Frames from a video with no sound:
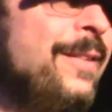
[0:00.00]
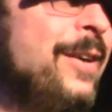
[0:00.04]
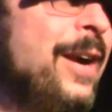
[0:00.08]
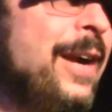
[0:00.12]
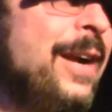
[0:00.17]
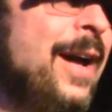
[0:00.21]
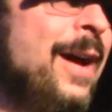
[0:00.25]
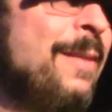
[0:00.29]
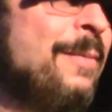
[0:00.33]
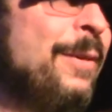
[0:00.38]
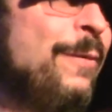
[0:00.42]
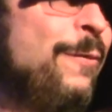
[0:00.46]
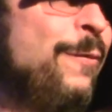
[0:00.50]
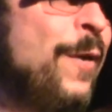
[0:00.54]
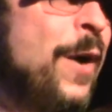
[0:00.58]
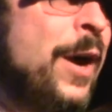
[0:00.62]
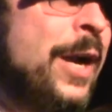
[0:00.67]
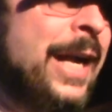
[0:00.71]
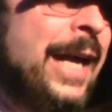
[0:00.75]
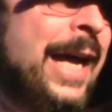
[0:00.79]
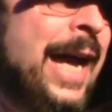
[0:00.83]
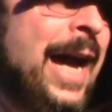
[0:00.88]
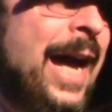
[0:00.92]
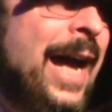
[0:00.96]
right, I'm a
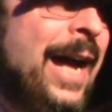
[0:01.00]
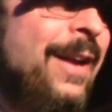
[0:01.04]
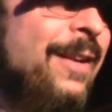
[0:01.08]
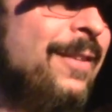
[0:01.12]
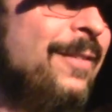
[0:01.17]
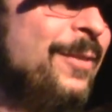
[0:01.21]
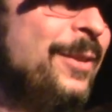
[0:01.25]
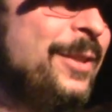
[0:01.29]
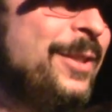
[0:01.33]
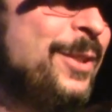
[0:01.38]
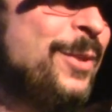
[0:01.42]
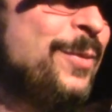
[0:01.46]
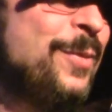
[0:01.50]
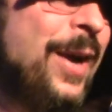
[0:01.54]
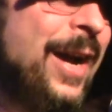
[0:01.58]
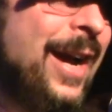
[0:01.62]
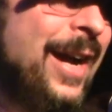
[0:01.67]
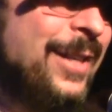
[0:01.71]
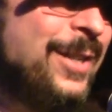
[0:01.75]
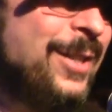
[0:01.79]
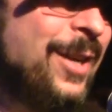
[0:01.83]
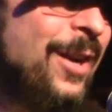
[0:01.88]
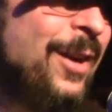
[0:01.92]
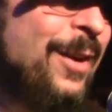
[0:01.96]
fauna guy, which is
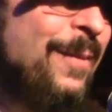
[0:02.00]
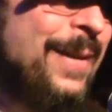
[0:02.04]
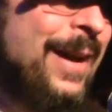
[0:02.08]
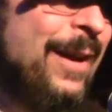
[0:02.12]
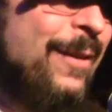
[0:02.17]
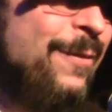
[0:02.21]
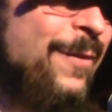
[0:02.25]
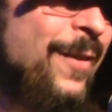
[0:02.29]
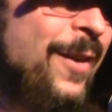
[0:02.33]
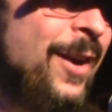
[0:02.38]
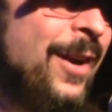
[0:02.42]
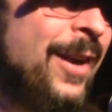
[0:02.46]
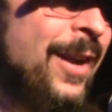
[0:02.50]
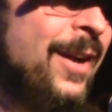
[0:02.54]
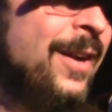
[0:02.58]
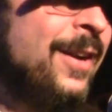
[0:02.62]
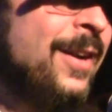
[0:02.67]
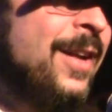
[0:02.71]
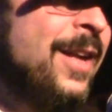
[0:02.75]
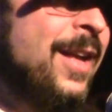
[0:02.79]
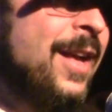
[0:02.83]
why I talk about fauna.